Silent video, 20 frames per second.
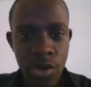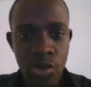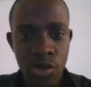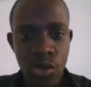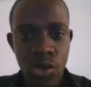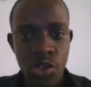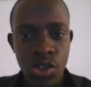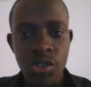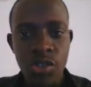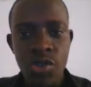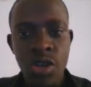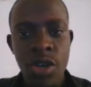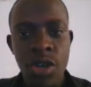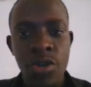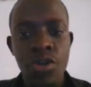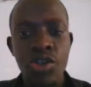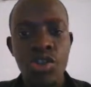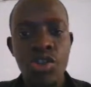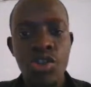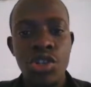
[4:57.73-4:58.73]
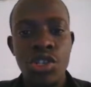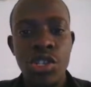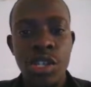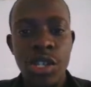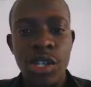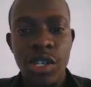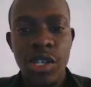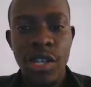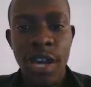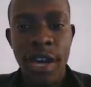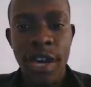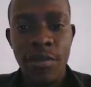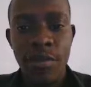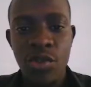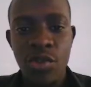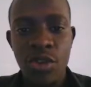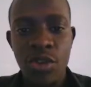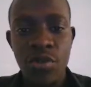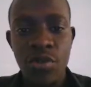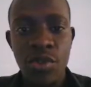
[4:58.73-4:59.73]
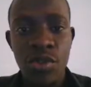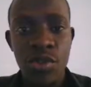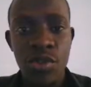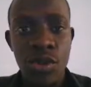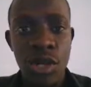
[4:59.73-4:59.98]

So since we are not using TypeScript,